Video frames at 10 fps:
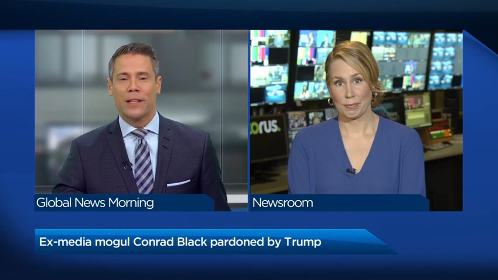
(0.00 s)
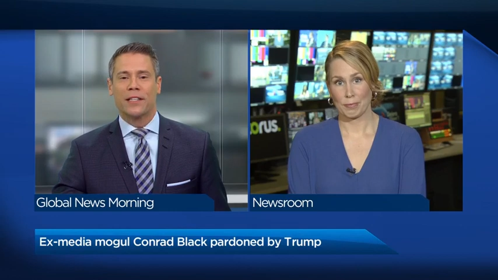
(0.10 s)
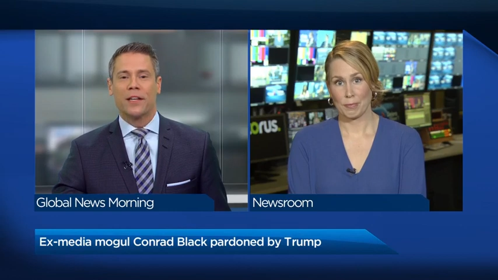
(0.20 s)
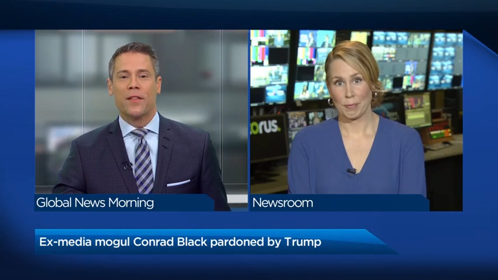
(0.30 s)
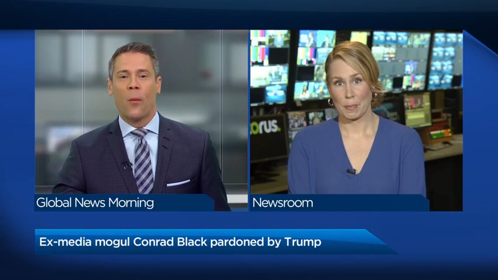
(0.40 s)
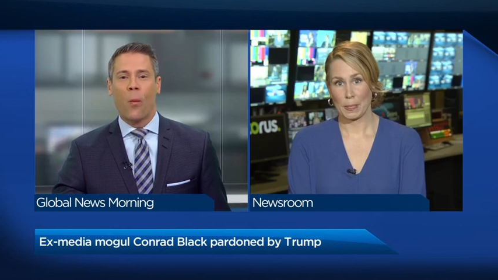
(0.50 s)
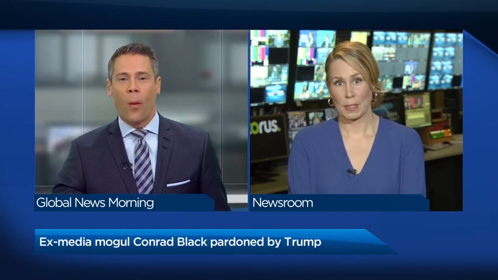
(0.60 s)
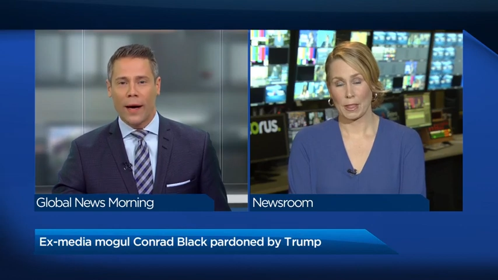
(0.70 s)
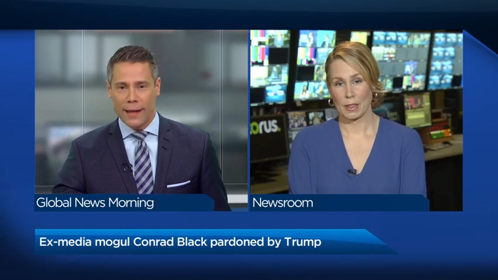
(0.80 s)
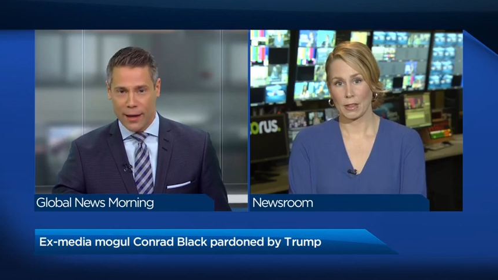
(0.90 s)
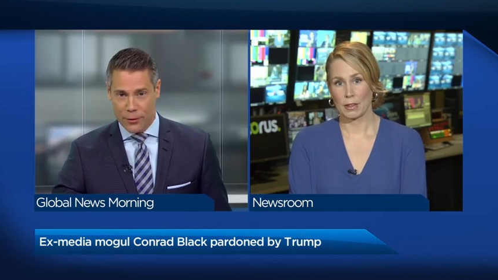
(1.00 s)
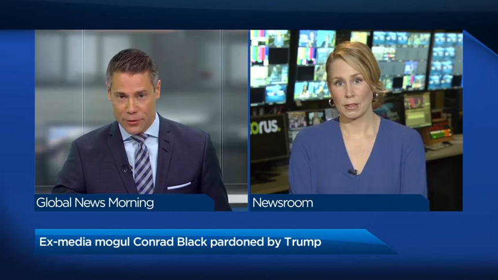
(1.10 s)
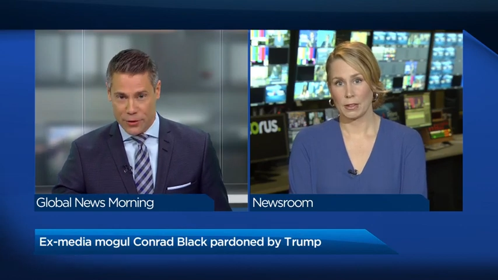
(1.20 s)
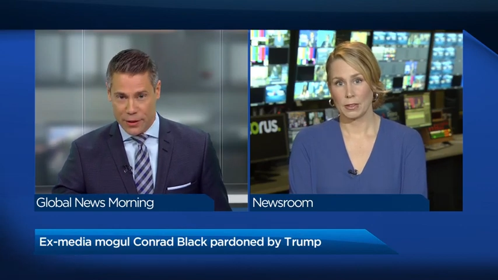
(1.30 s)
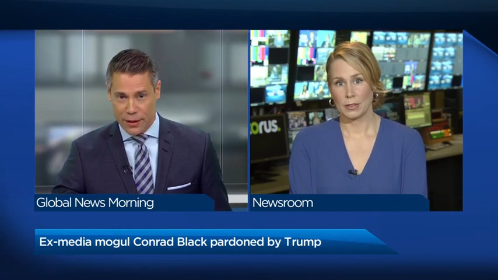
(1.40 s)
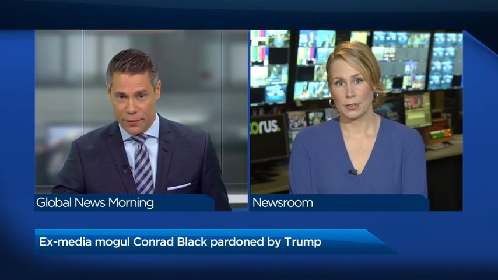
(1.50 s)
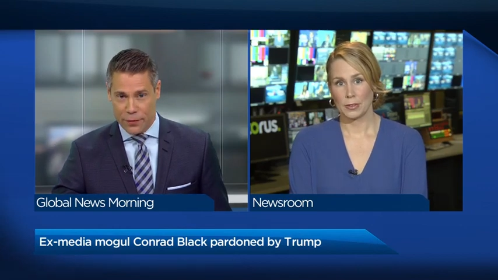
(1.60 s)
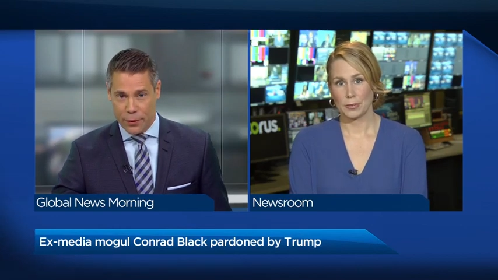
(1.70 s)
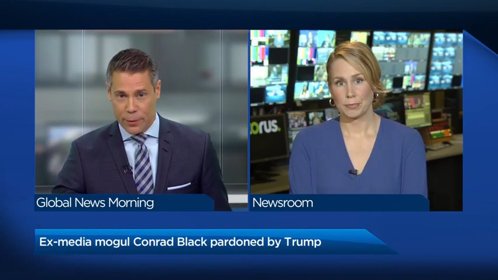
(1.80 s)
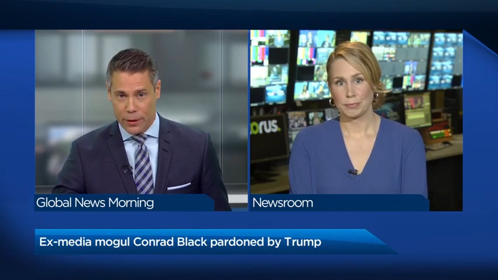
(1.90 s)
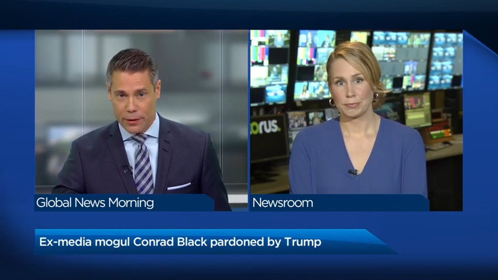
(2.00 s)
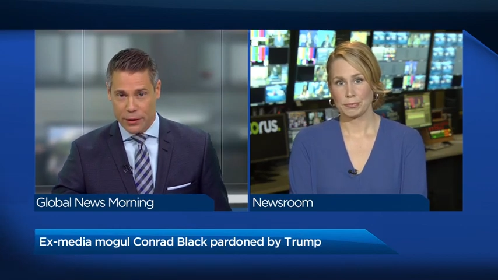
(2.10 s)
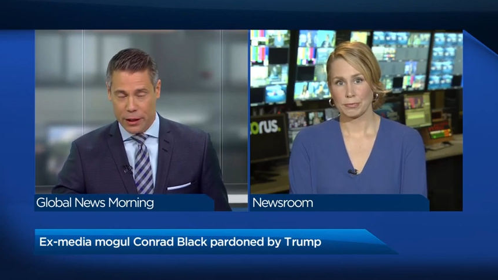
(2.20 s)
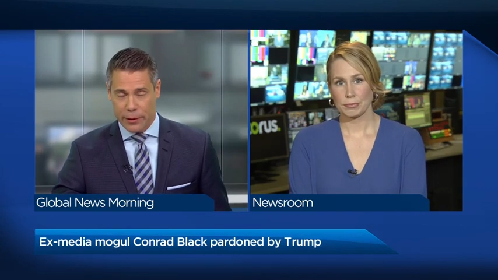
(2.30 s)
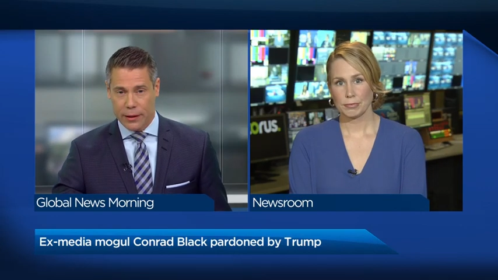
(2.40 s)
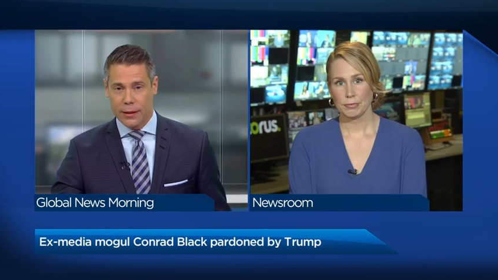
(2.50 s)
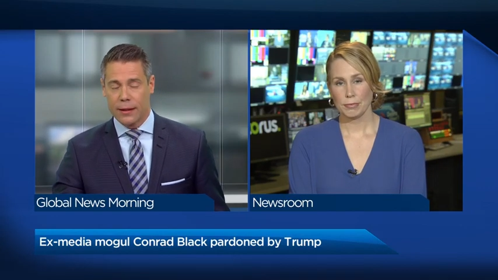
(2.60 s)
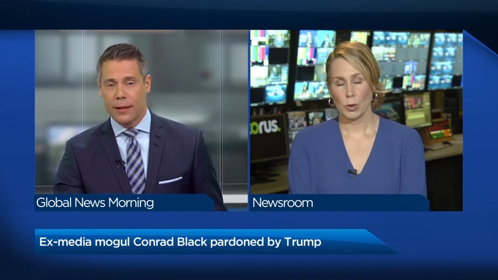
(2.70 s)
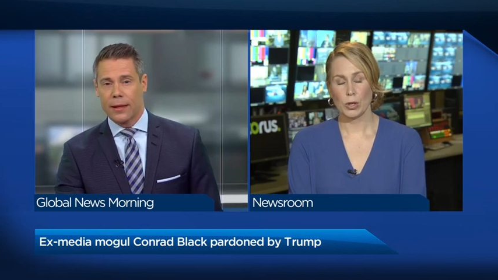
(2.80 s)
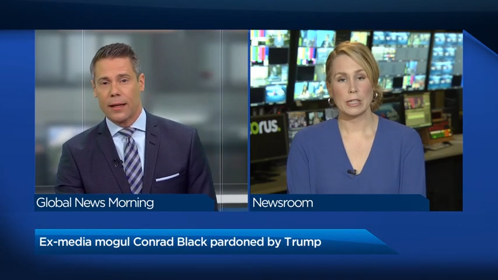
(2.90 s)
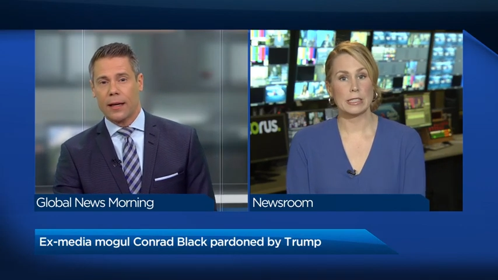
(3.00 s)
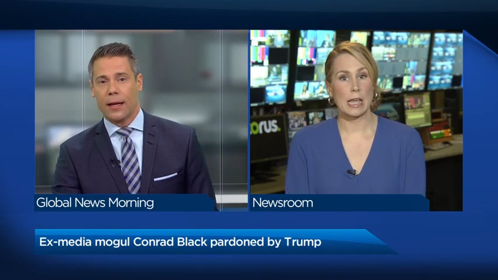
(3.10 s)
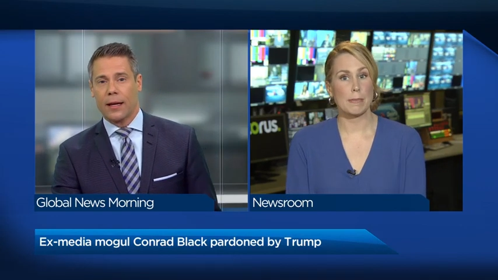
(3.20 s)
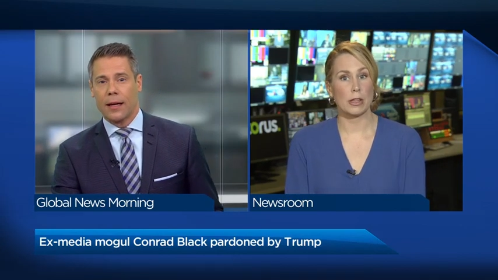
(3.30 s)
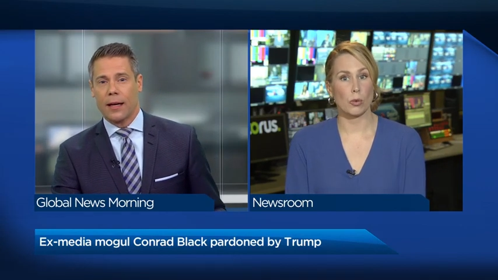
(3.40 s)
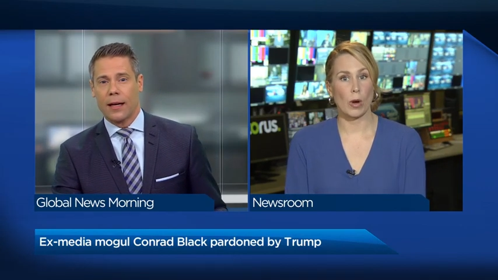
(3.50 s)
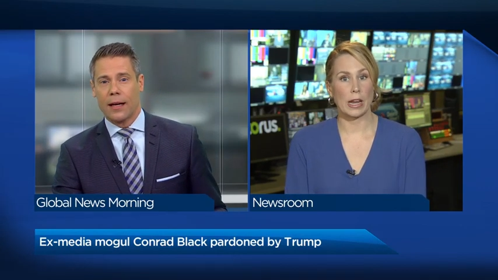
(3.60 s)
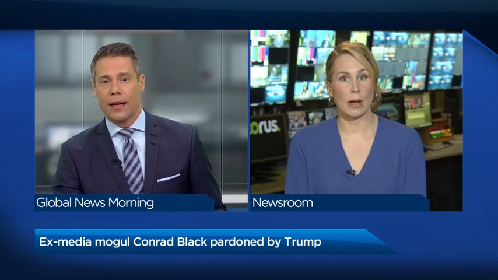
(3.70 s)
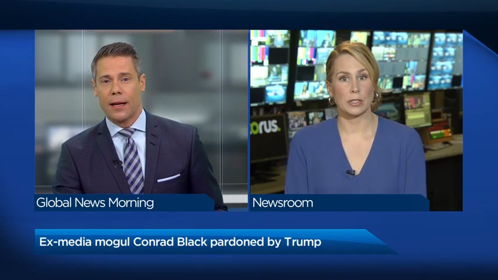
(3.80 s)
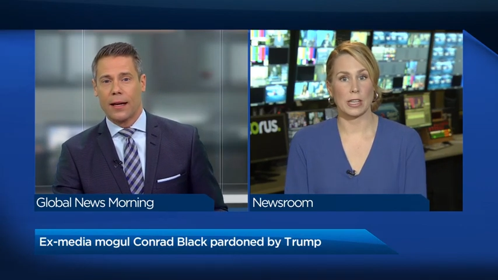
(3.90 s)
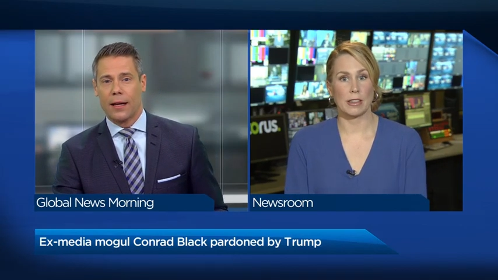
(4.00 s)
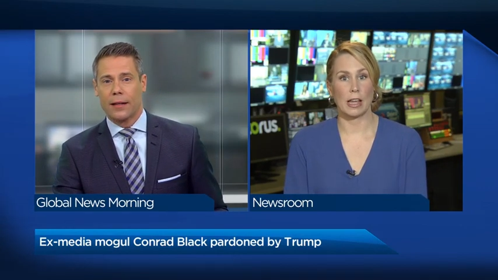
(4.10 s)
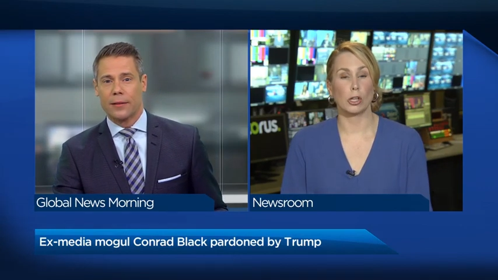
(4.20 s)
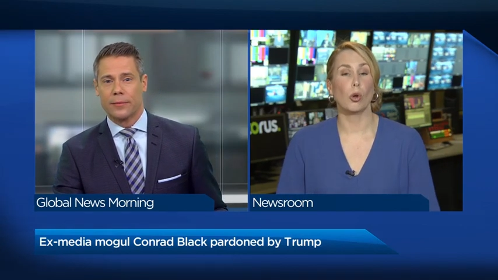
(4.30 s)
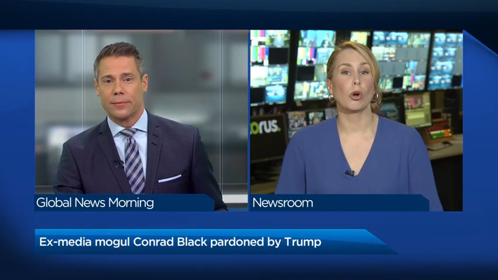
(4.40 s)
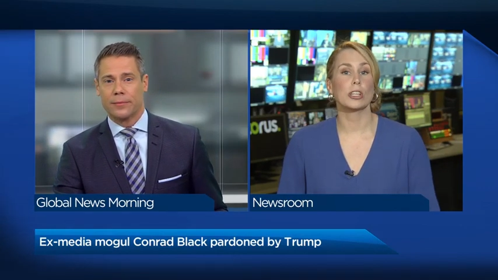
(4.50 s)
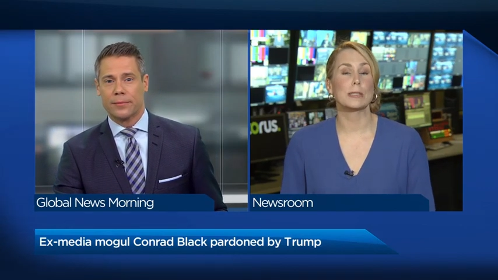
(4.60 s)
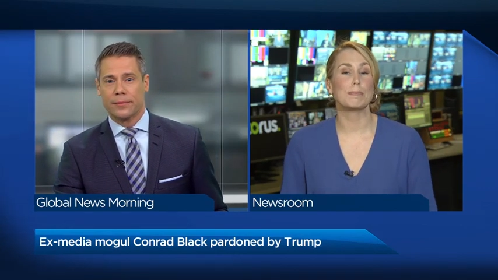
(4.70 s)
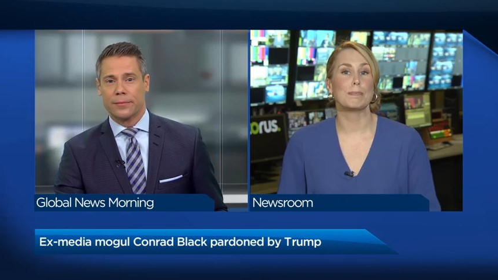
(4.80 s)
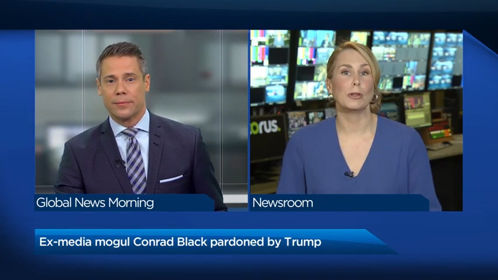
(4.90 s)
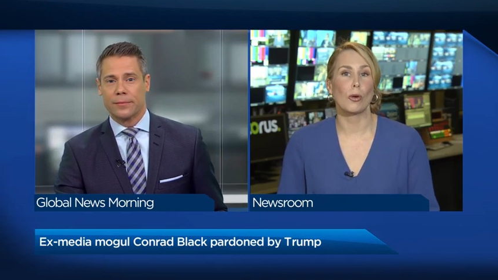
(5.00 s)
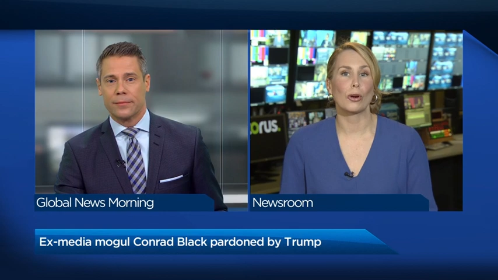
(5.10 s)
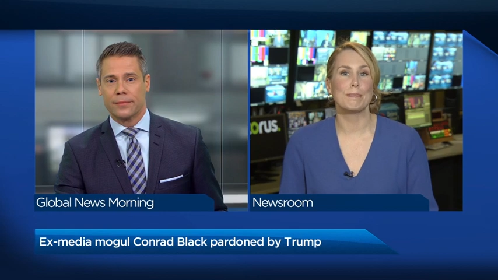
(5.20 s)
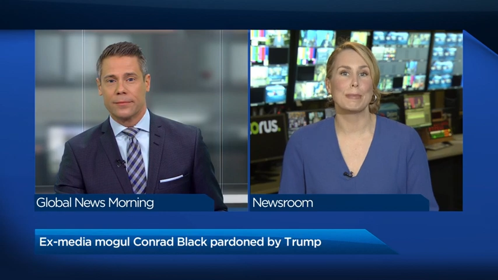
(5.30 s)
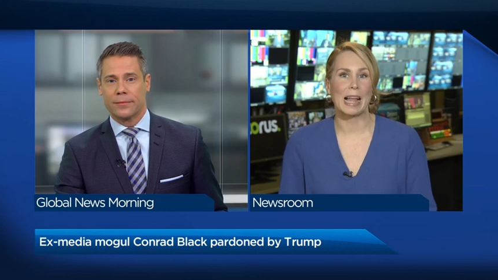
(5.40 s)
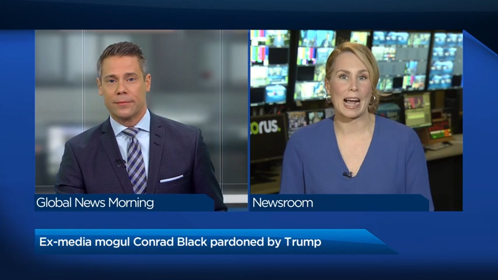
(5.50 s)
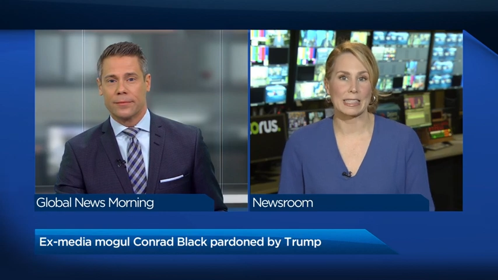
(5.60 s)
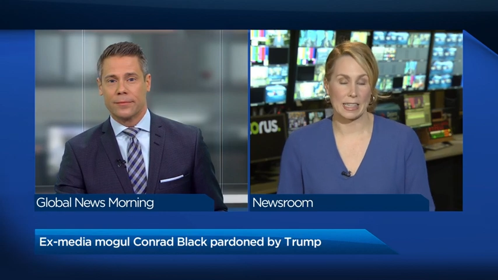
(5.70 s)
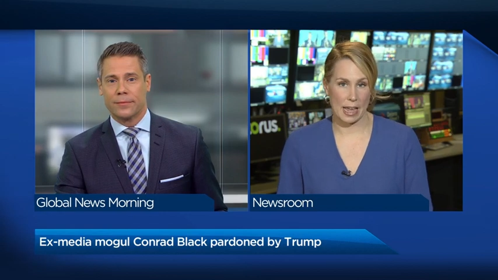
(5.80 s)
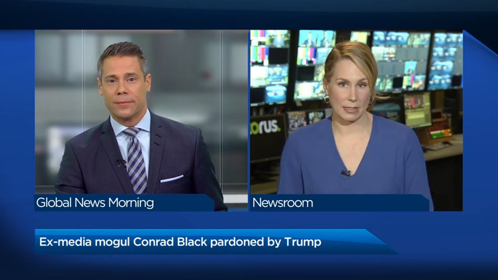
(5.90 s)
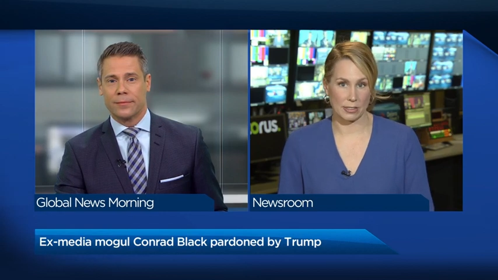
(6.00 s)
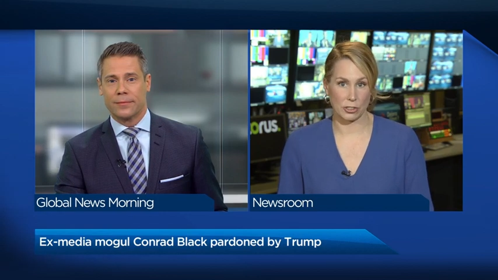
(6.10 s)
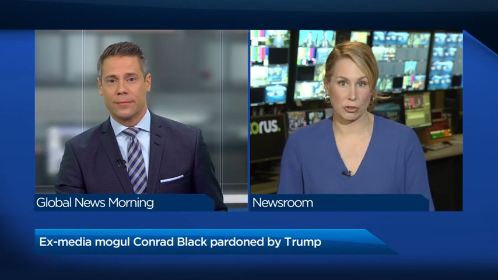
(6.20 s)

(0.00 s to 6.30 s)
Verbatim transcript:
Speaker 1: reason did the White House give for the pardon, Jamie?
Speaker 2: Well, in a statement, the White House said that Lord's Lord Black's case has